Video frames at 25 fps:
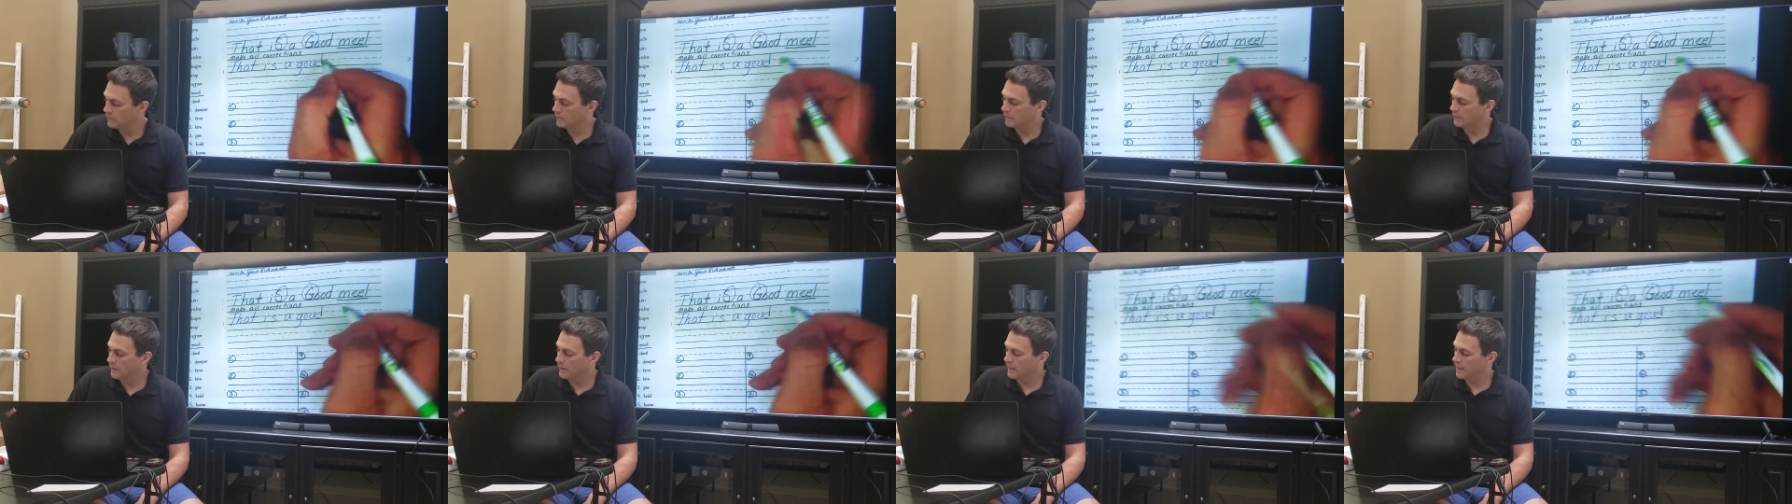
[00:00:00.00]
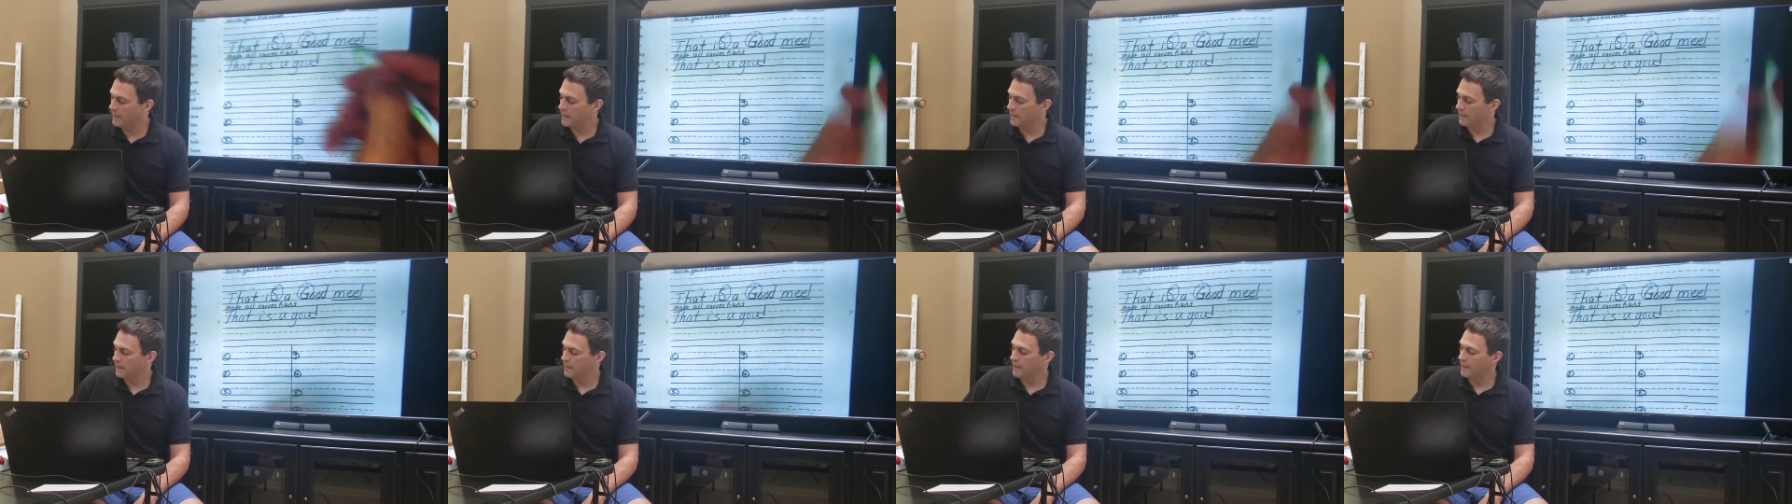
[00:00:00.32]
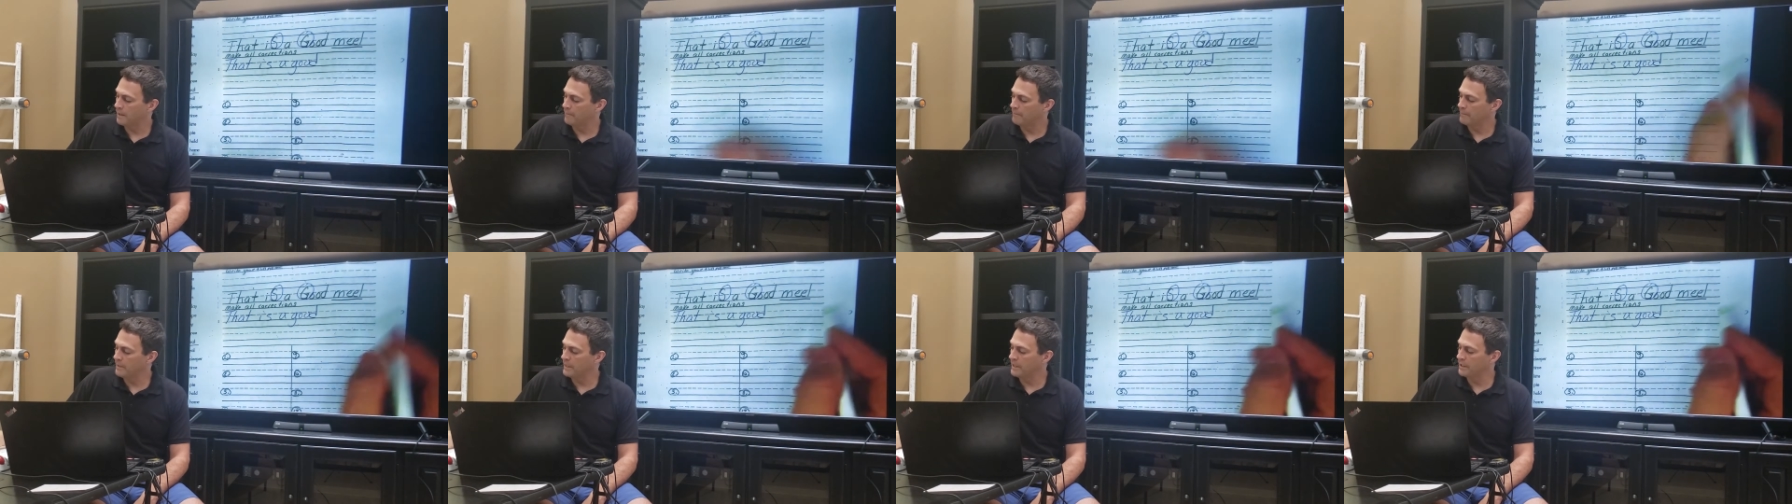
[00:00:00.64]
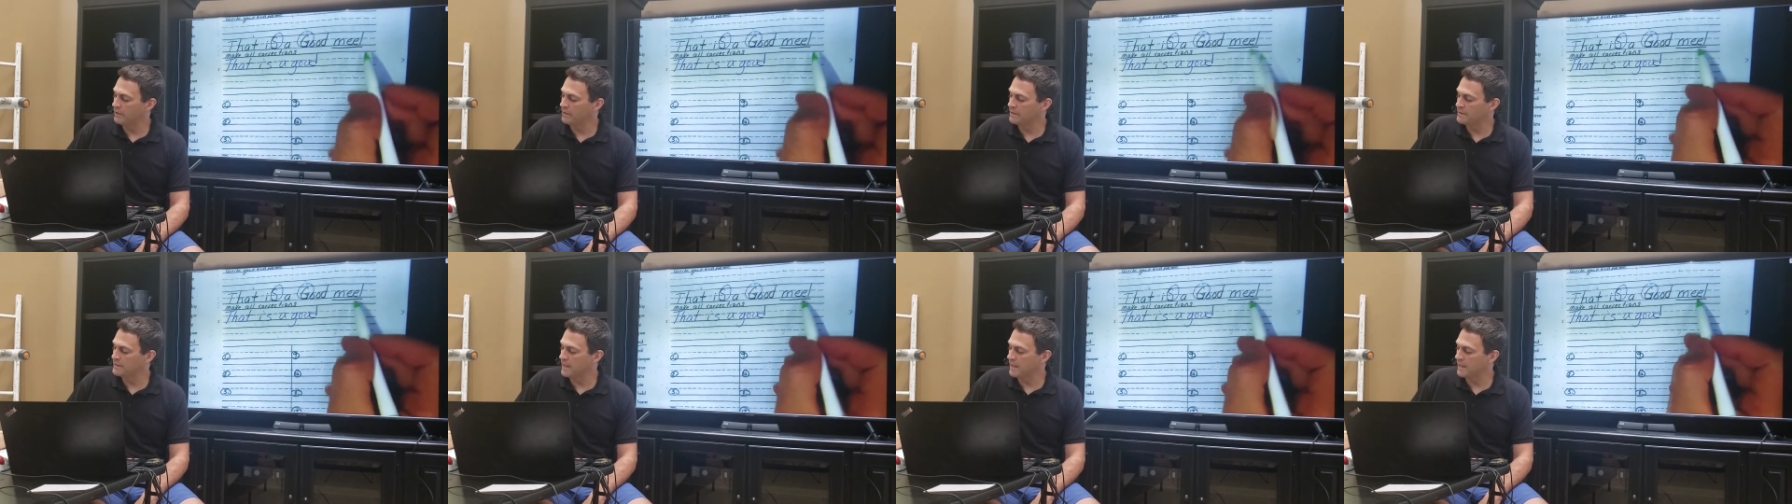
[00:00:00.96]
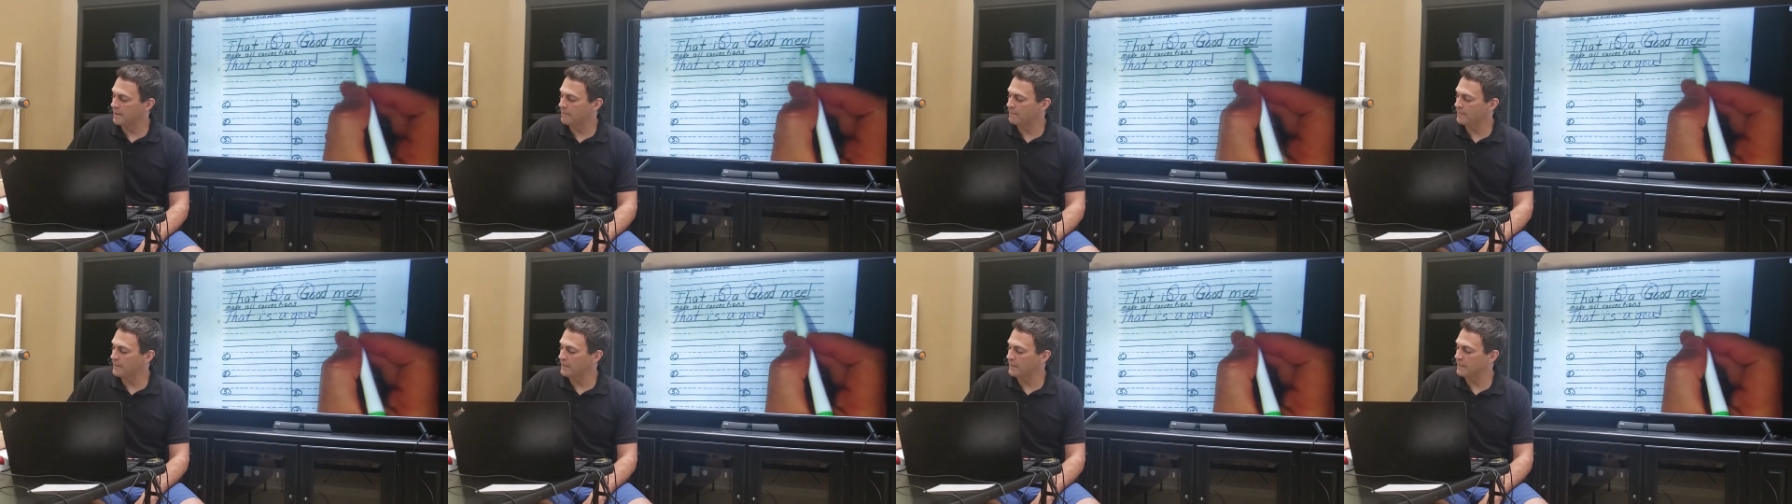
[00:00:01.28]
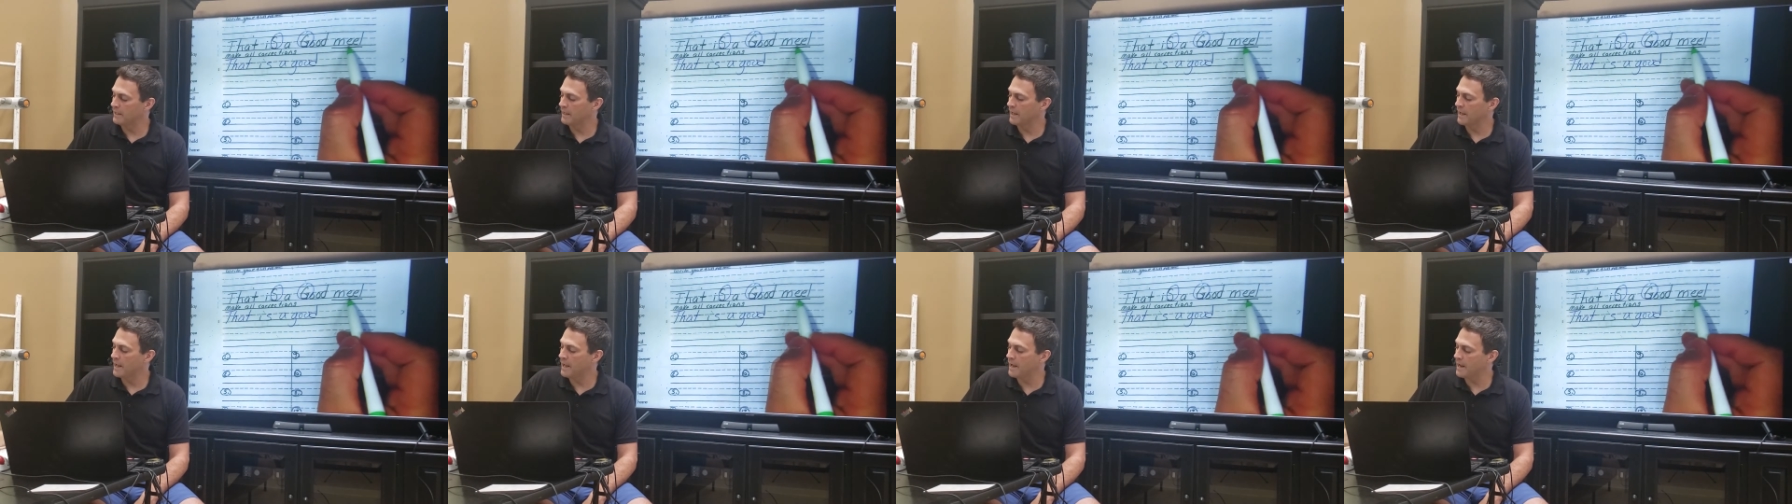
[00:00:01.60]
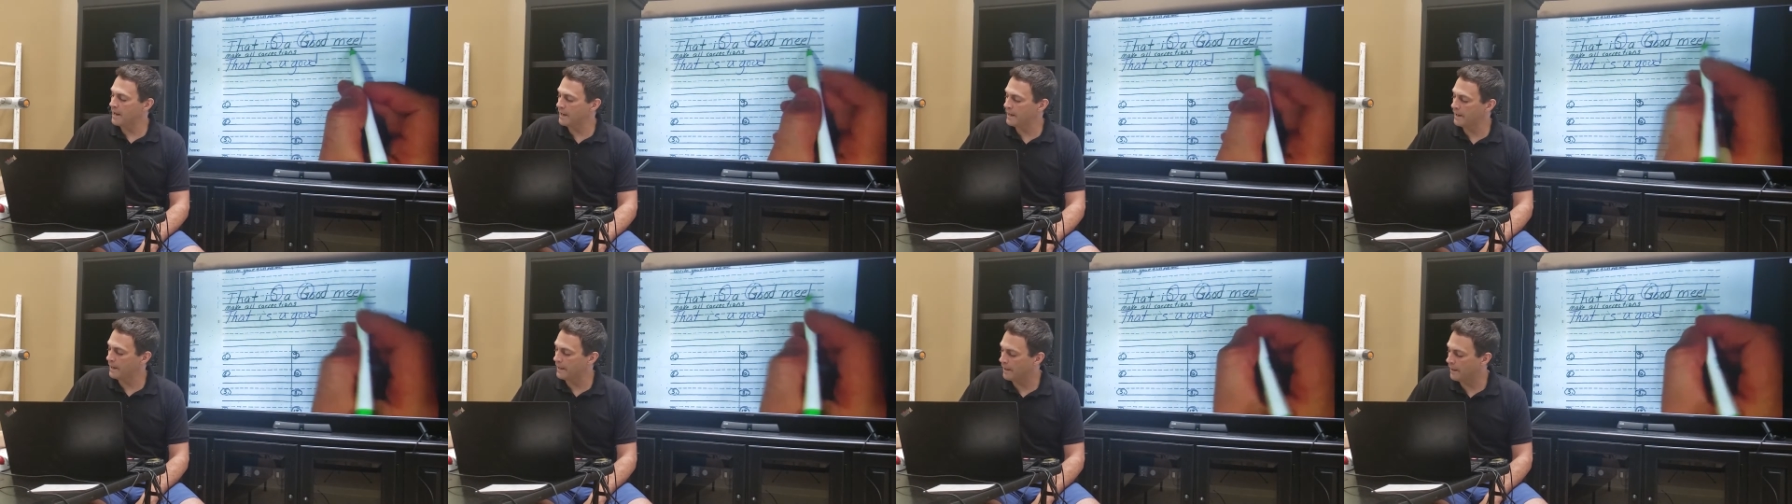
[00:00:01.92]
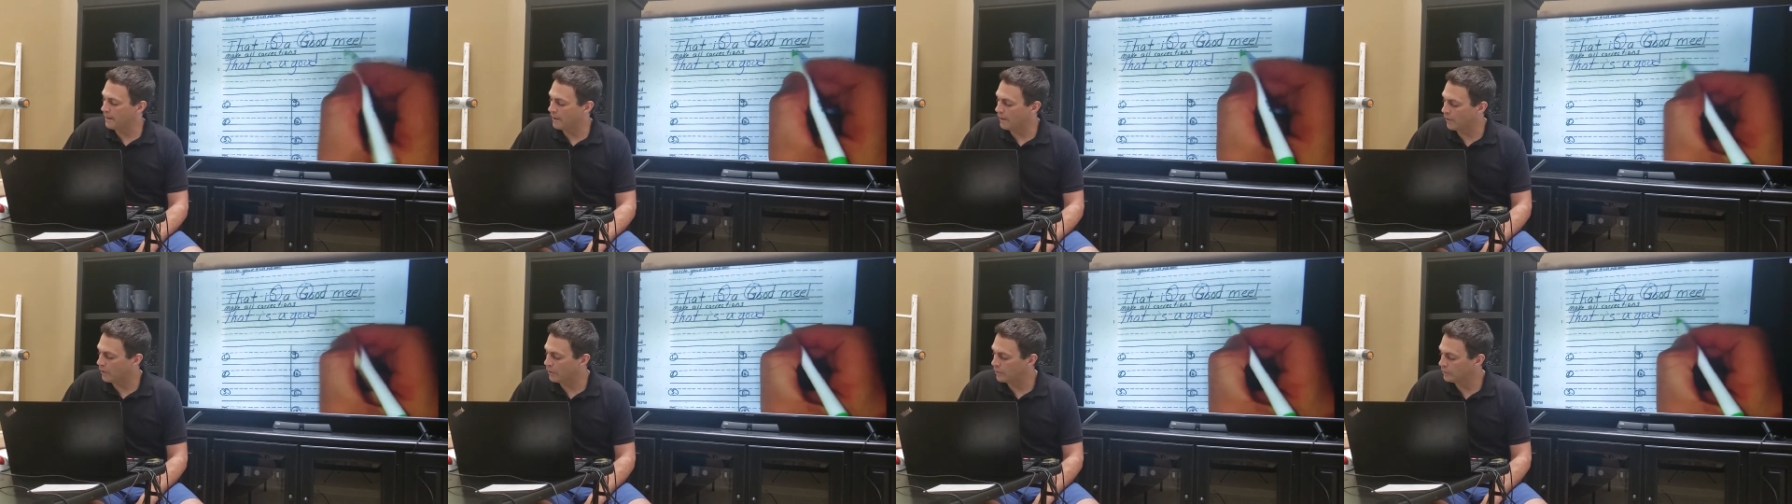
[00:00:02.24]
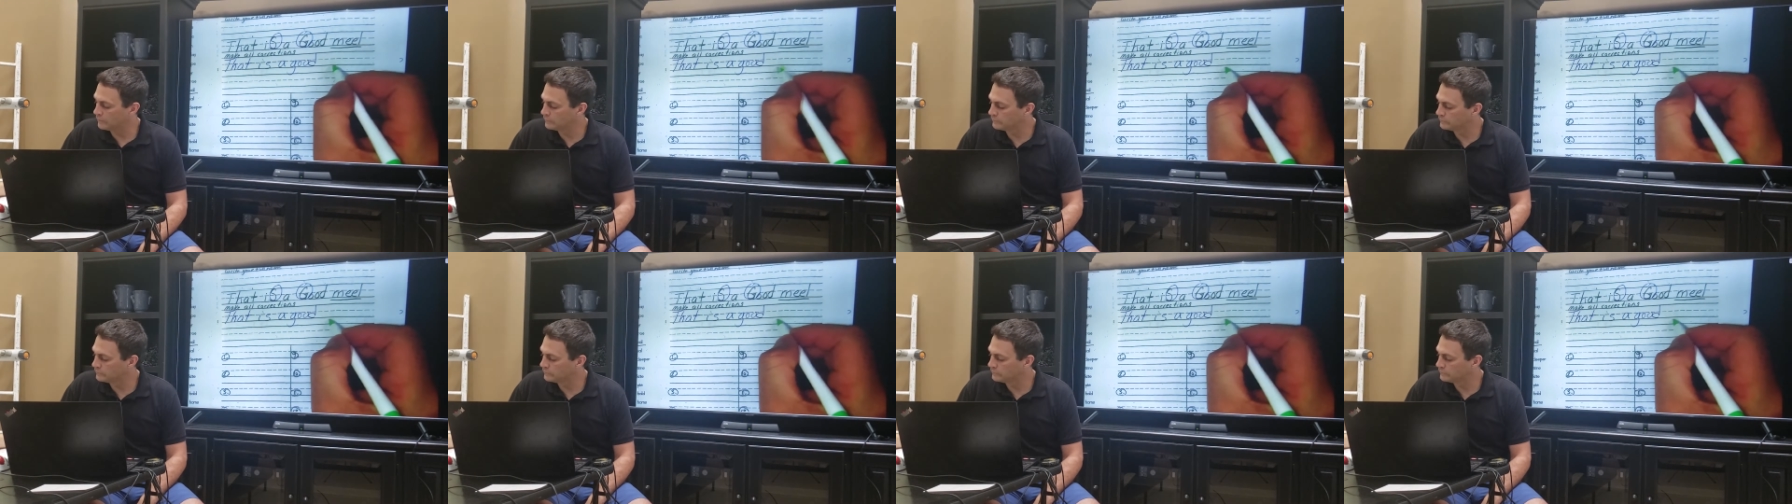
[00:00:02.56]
Okay, and meal is M-E-A-L.